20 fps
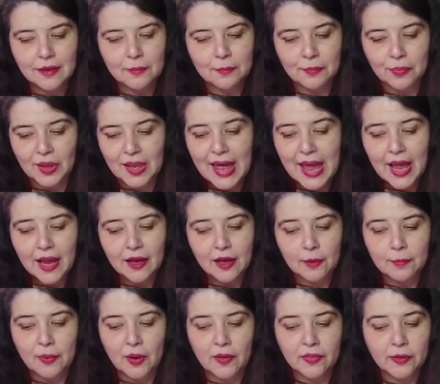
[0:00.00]
black
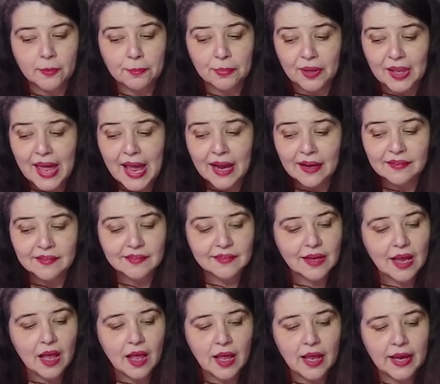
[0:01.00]
upon the black
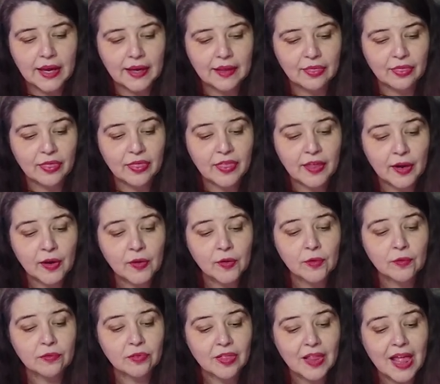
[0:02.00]
sky, there
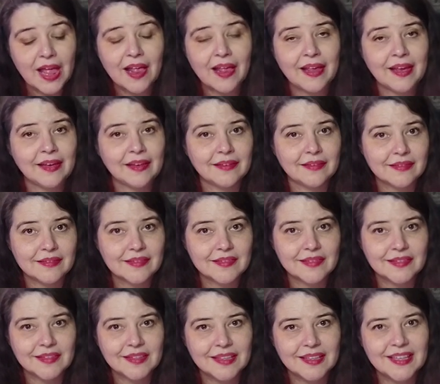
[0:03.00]
lies
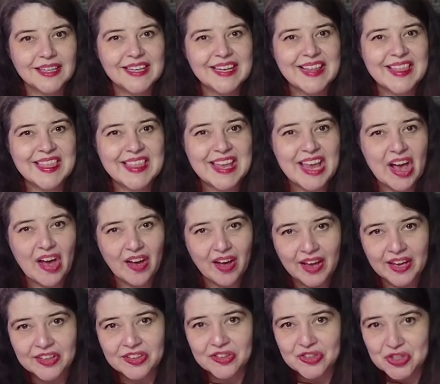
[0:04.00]
the
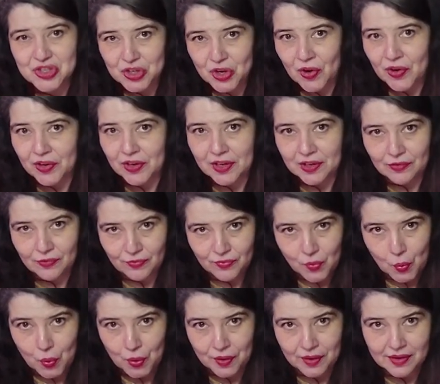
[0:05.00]
uncharted
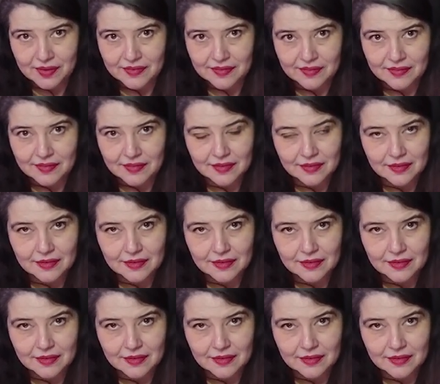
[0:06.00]
forest.